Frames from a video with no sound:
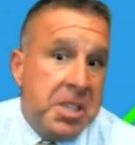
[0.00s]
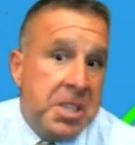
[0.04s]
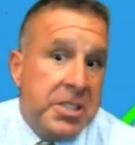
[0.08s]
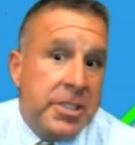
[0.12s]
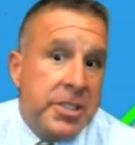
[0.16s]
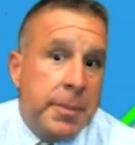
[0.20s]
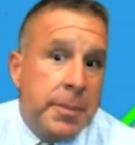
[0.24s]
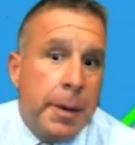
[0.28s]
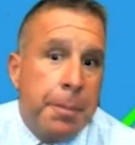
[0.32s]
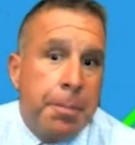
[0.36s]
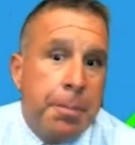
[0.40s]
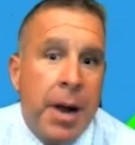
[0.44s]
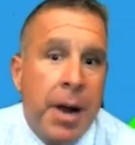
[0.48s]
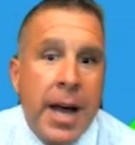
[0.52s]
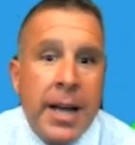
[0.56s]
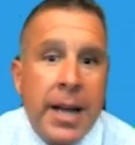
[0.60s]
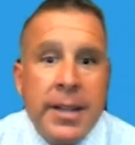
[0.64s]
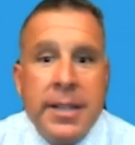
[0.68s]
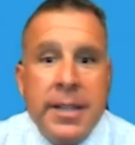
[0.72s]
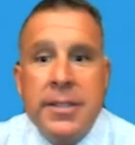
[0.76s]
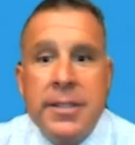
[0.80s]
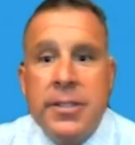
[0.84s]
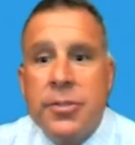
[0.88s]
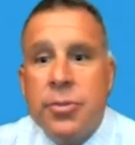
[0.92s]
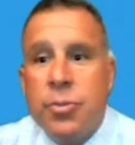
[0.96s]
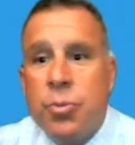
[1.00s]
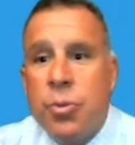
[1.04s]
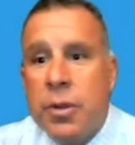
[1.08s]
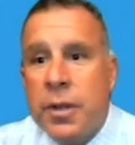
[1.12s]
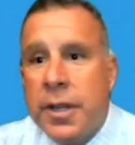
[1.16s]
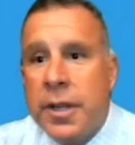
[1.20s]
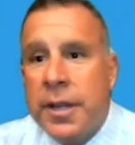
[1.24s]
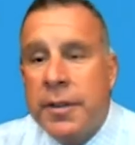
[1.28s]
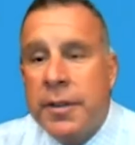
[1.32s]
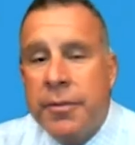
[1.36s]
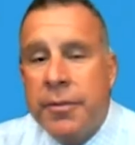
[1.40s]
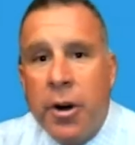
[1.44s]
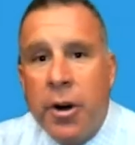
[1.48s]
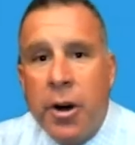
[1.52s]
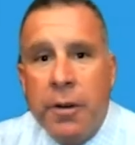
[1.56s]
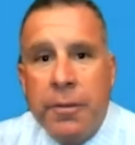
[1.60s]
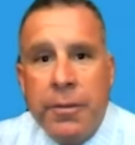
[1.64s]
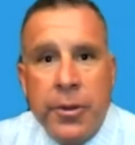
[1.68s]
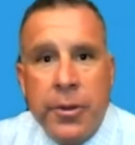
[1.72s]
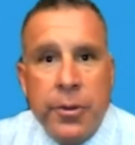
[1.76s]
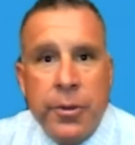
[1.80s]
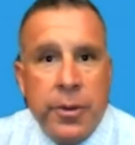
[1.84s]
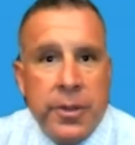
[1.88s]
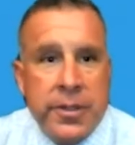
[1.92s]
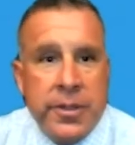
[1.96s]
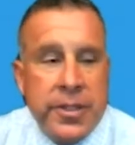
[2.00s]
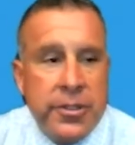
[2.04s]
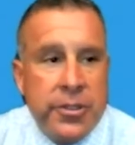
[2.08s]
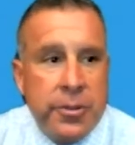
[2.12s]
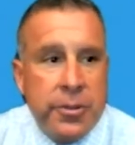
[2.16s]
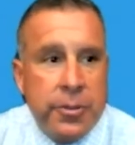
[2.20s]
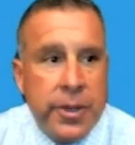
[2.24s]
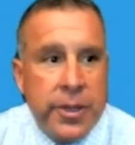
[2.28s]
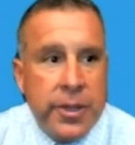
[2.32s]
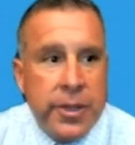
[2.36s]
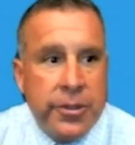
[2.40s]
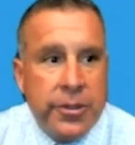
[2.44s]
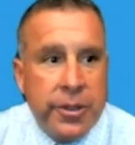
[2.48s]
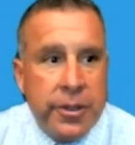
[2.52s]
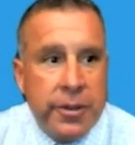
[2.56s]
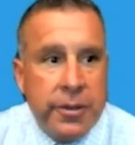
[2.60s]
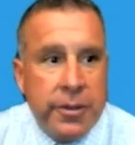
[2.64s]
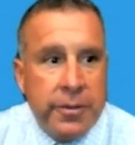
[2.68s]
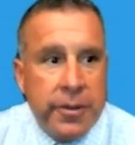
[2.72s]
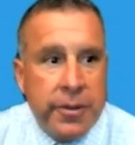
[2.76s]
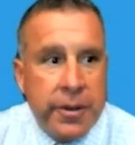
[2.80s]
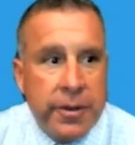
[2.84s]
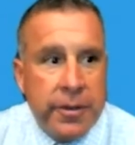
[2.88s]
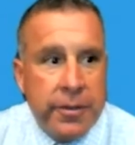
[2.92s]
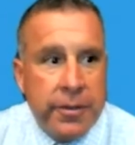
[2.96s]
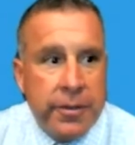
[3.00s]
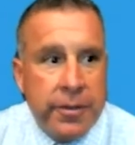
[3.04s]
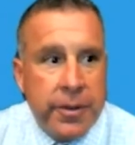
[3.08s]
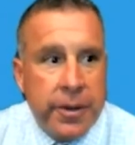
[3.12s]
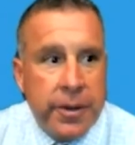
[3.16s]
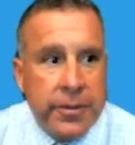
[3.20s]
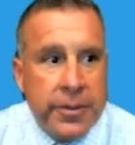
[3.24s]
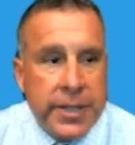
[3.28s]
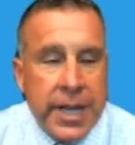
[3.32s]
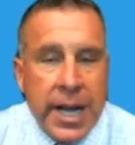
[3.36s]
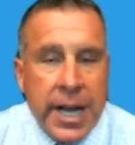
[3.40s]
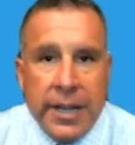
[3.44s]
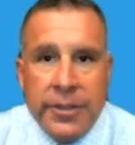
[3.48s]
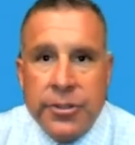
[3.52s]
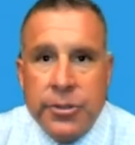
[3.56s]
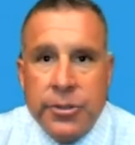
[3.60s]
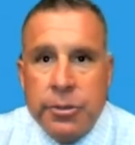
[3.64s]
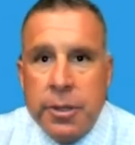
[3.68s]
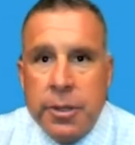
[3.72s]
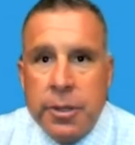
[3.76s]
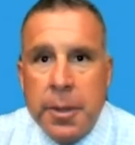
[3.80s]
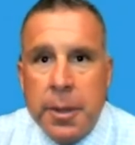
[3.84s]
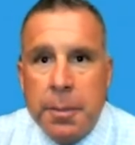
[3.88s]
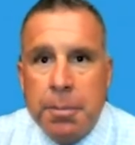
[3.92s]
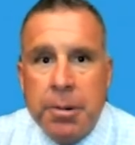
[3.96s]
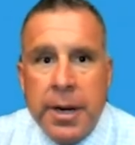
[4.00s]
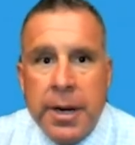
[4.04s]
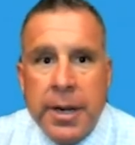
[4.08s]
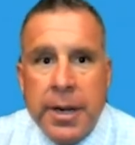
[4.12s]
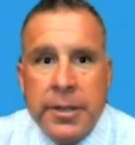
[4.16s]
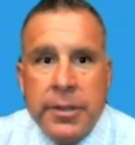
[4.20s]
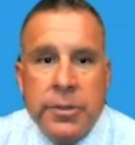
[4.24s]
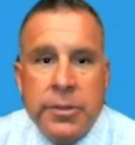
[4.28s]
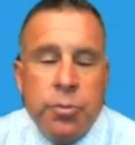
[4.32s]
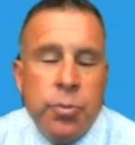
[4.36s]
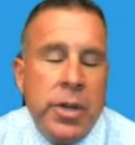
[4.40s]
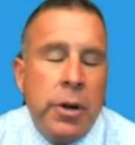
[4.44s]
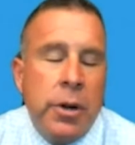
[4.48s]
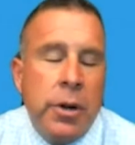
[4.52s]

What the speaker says: Is it malpractice? Will it evolve into a situation of statutory malpractice?